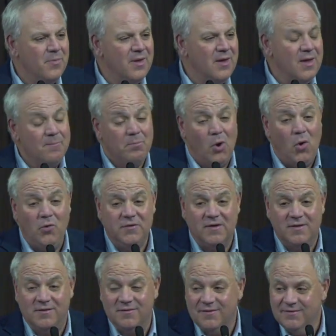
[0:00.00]

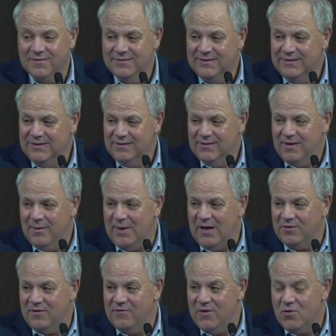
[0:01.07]
emboldened
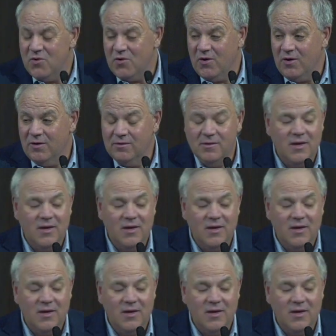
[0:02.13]
about the future.